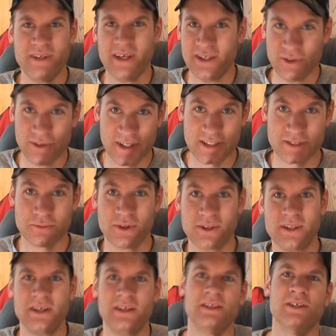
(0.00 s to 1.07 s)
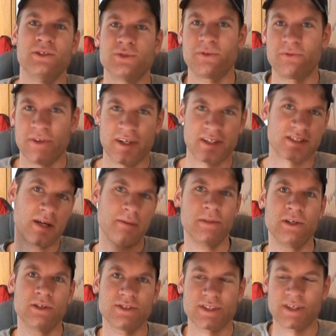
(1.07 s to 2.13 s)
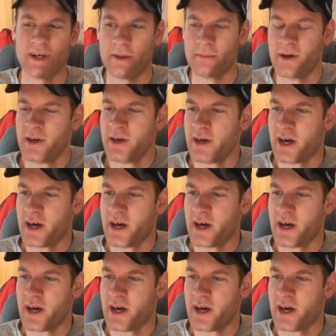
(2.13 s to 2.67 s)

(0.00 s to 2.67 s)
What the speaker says: your textbook, and they need to it for the next how mmany years to come.